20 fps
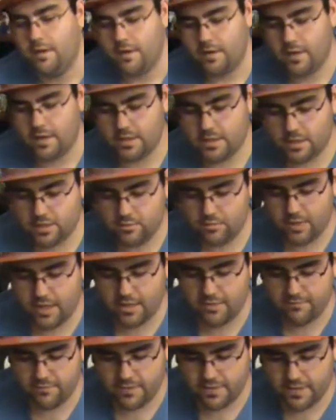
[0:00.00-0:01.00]
not too
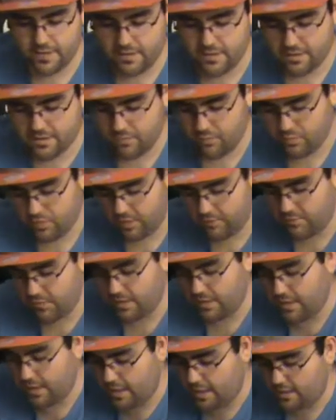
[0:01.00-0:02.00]
bad of a disc, but I mean
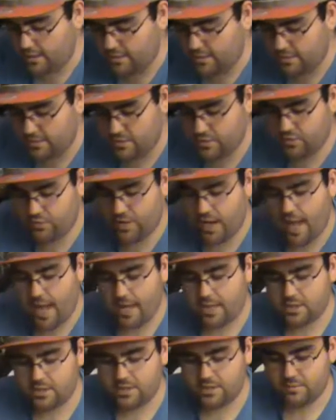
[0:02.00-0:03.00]
the case is
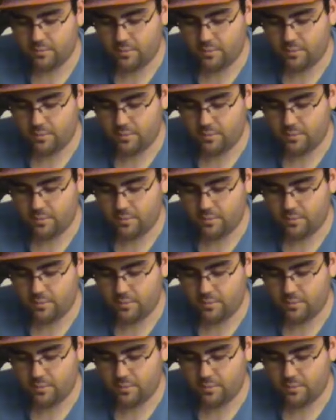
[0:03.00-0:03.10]
trashed,